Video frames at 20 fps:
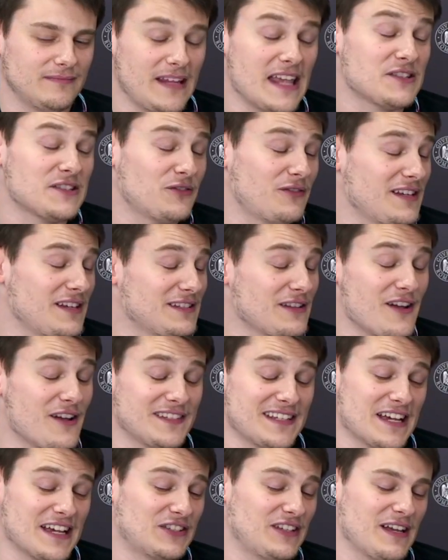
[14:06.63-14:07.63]
yesterday's
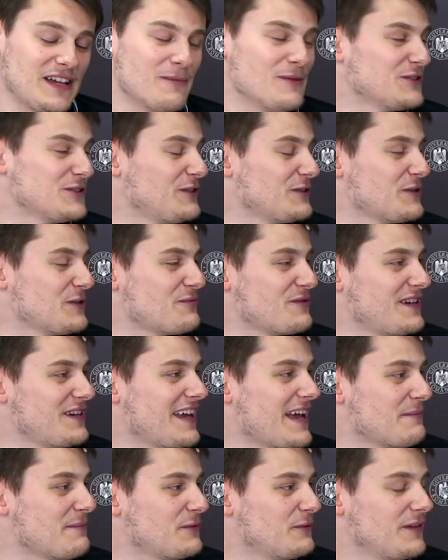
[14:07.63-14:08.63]
loss. Actually, I was also pretty
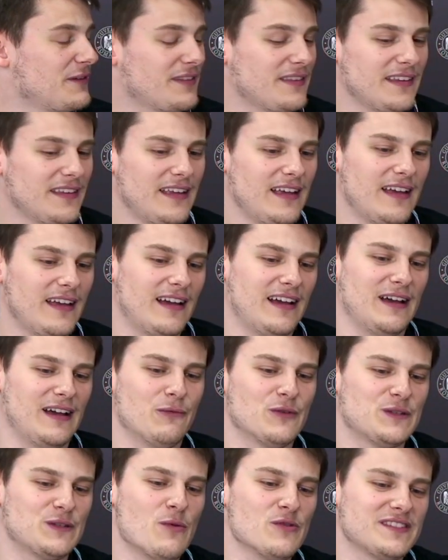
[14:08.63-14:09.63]
happy with. I
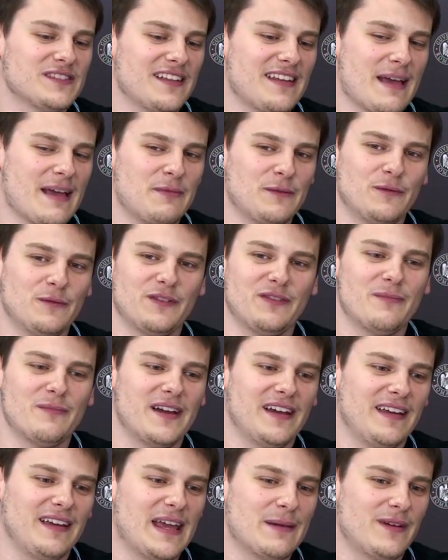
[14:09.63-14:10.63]
was most unhappy with
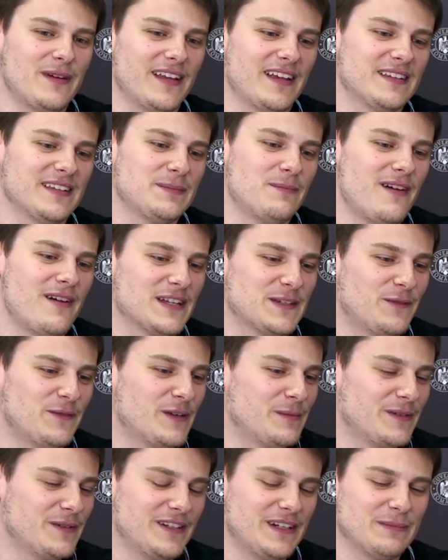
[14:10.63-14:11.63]
my game against Max
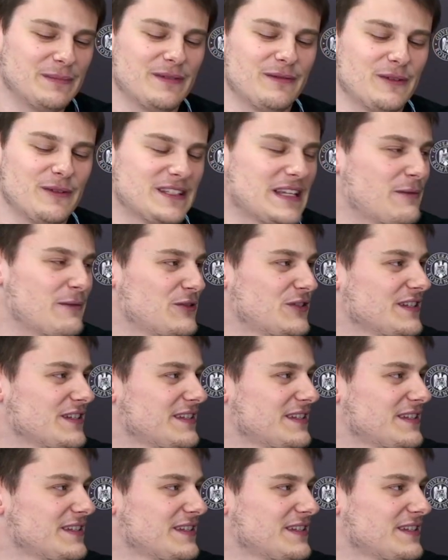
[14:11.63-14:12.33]
Warmerdunk because I was